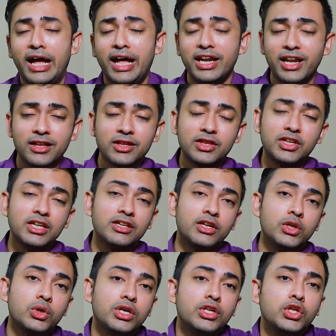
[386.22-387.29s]
Another thing
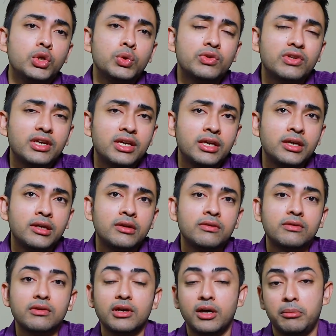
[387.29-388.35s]
that you can use
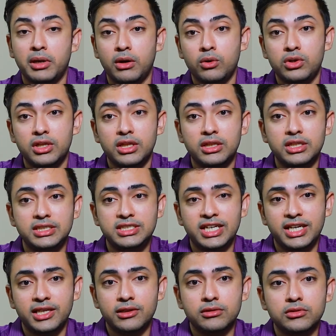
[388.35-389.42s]
is about the
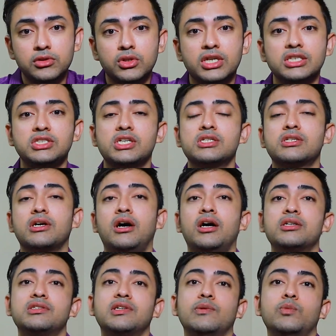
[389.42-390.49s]
day. You can just
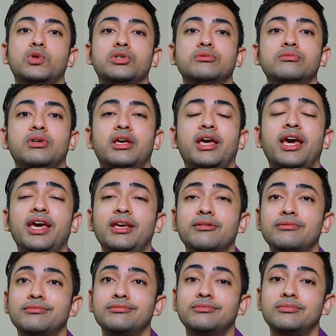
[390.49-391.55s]
ask someone,
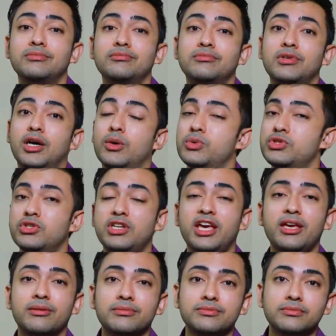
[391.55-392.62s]
hey, how was your
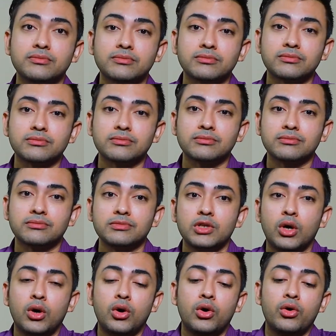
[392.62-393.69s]
day?
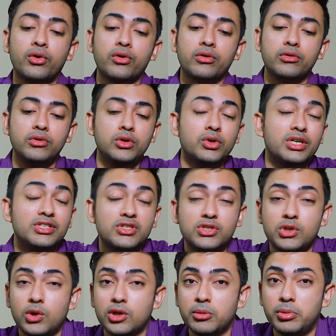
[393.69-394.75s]
Or you can
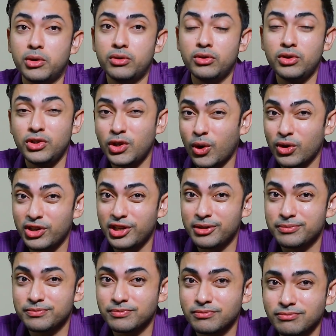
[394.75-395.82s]
just talk about your day.
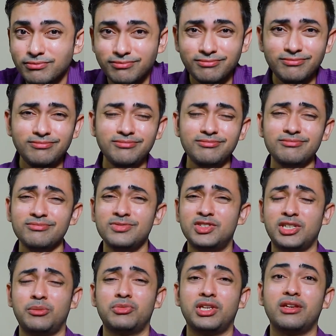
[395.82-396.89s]

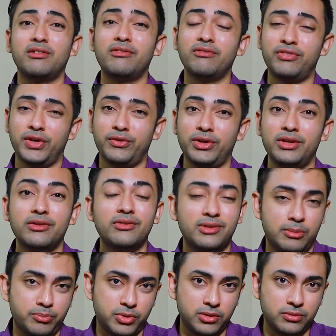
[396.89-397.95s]
Something very
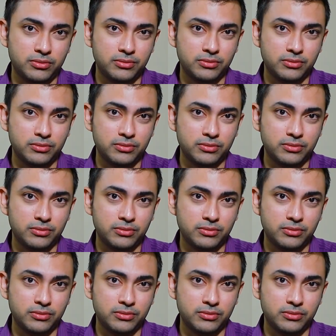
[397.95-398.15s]
simple.